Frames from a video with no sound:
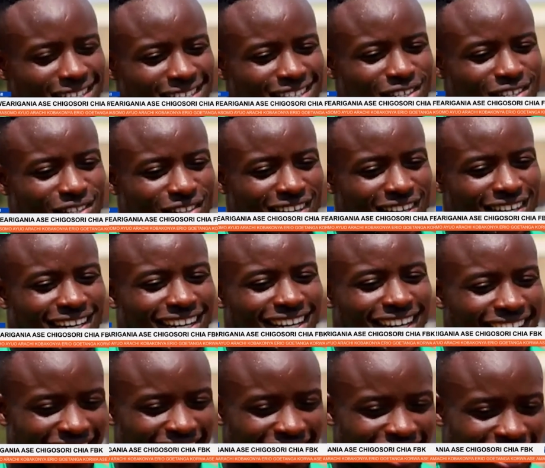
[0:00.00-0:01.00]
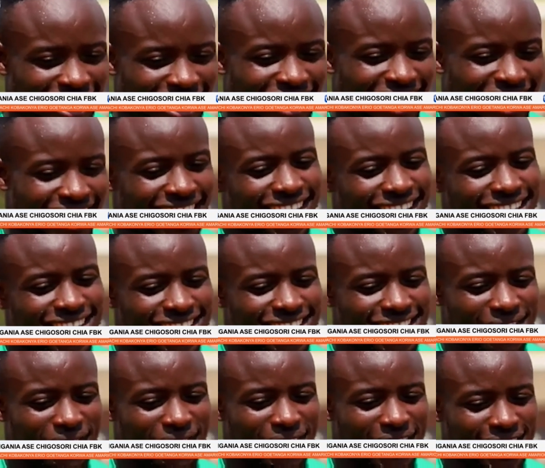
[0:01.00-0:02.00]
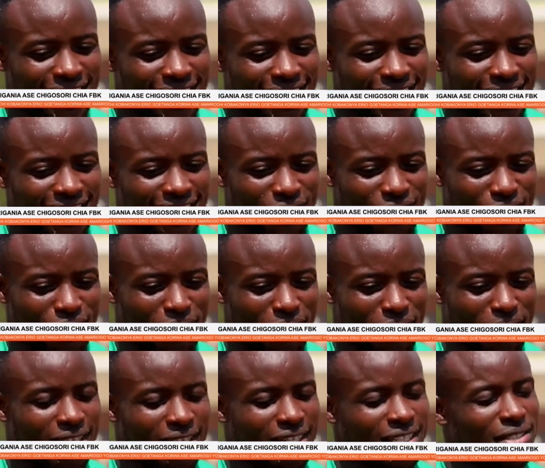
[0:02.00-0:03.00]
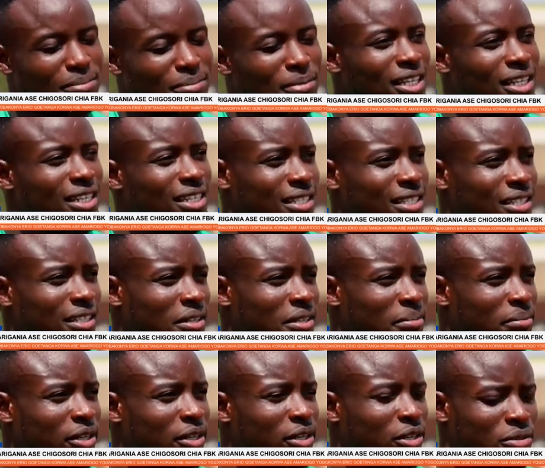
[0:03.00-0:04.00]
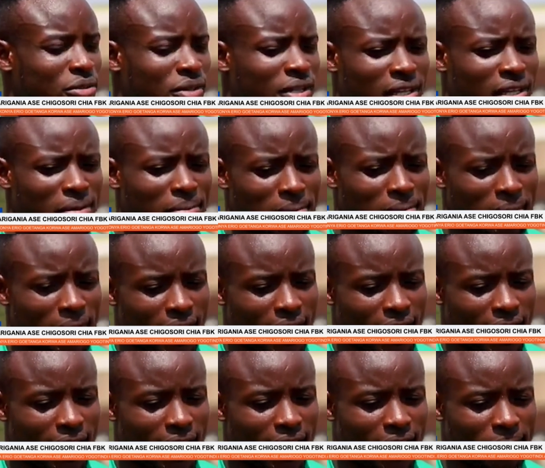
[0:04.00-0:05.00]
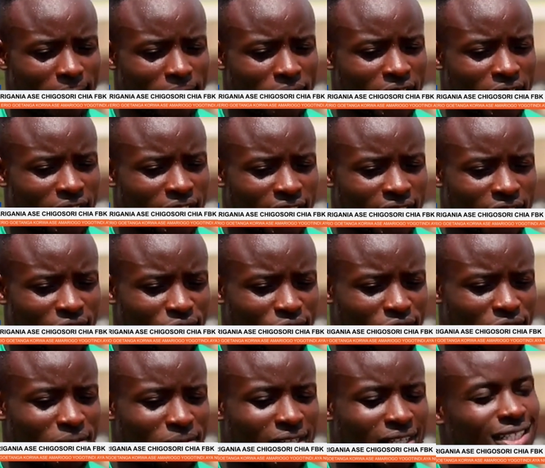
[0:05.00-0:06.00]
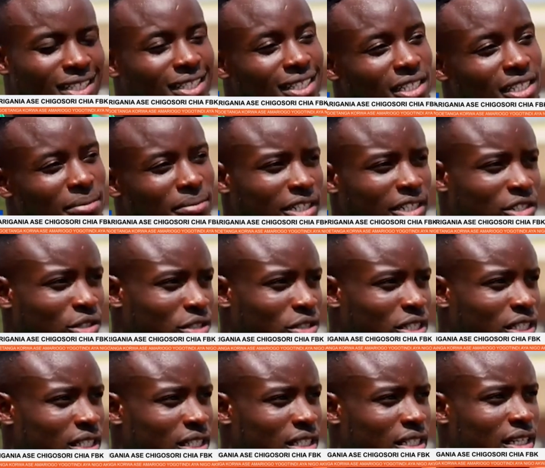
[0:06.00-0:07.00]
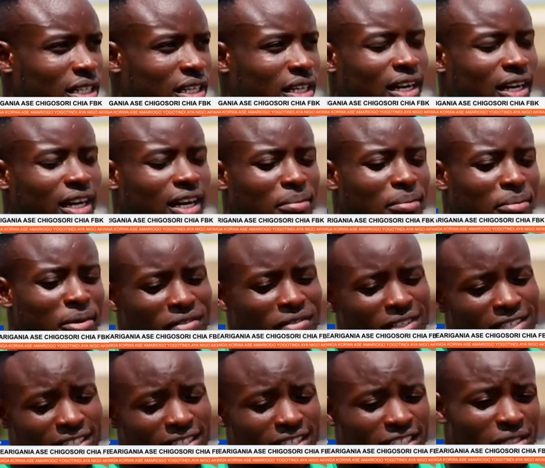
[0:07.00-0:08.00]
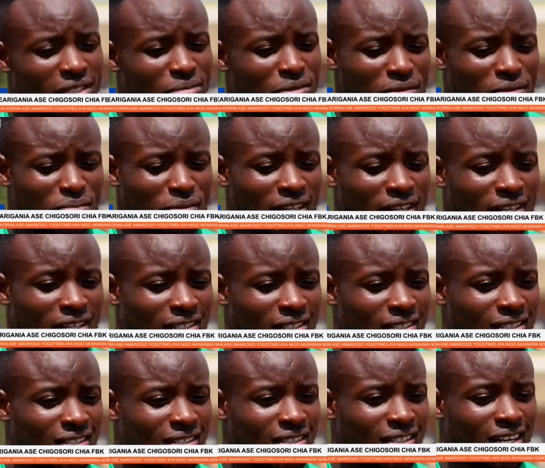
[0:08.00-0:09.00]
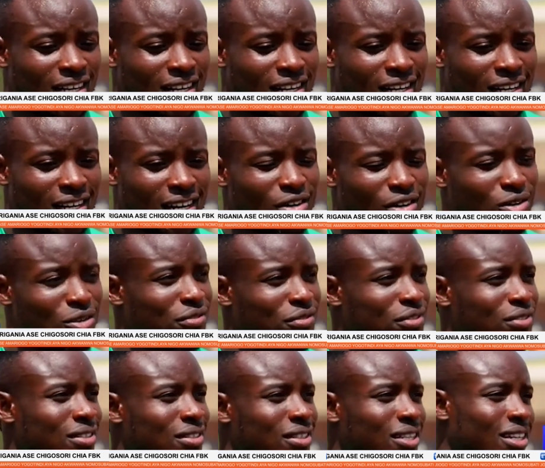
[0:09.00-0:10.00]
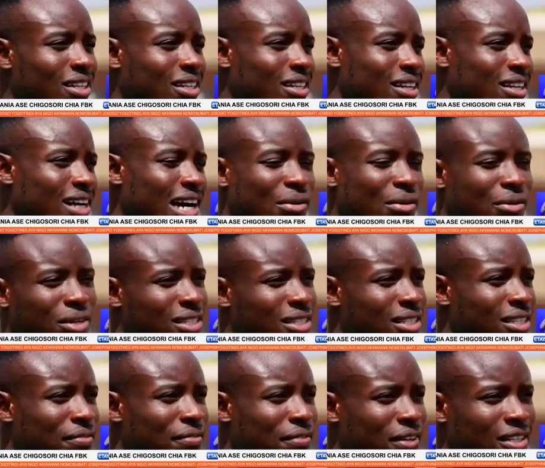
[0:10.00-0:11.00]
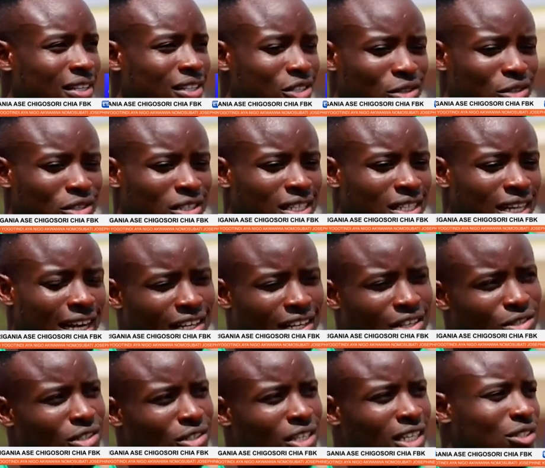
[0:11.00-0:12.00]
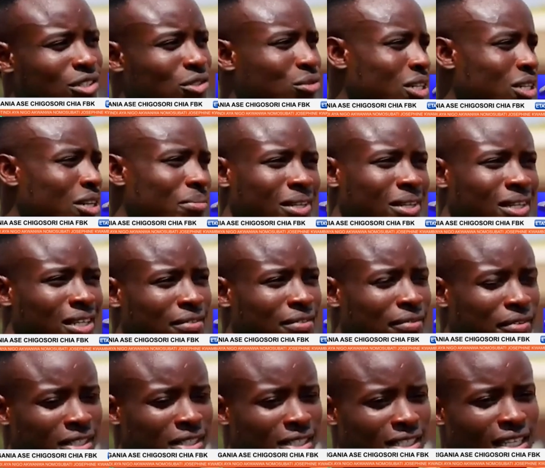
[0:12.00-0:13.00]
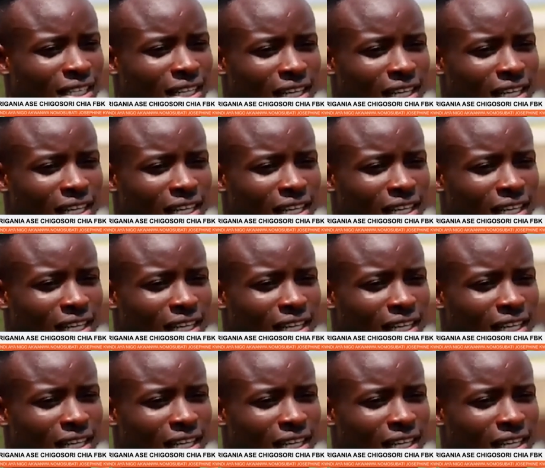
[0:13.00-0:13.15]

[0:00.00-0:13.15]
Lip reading: So that's the first thing that he told me. But it has been easy because with him, training has always been intense but short. Previous regime, it's been a lot of hours in the field, so it's hard to just do something different.